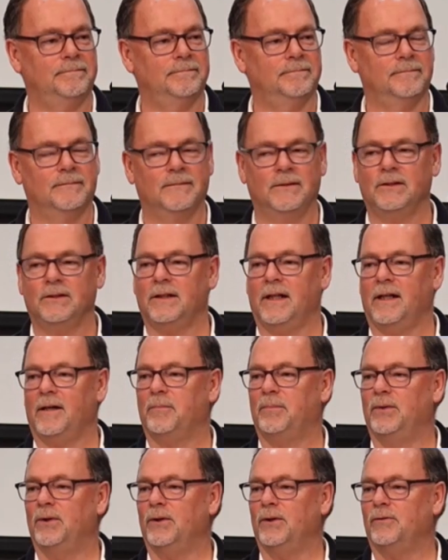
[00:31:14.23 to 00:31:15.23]
Isn't that a
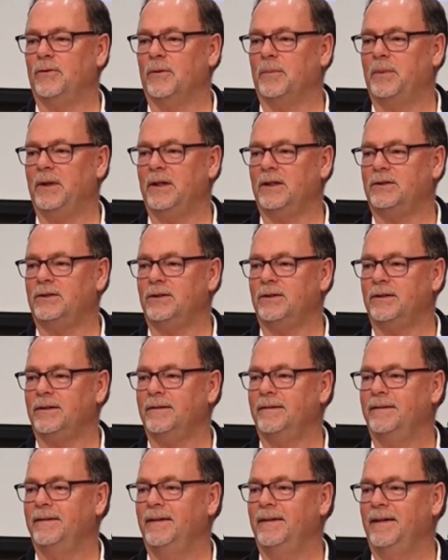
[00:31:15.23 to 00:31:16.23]
beautiful picture
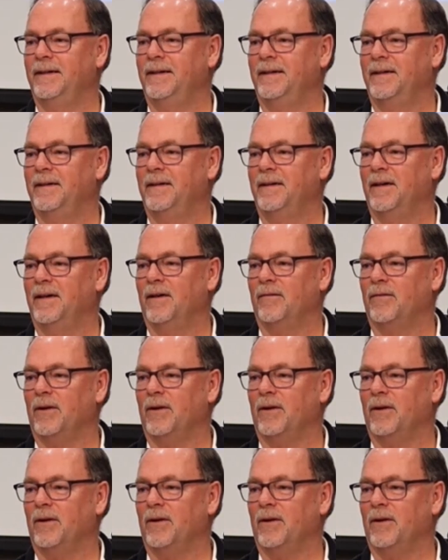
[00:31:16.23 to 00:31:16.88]
of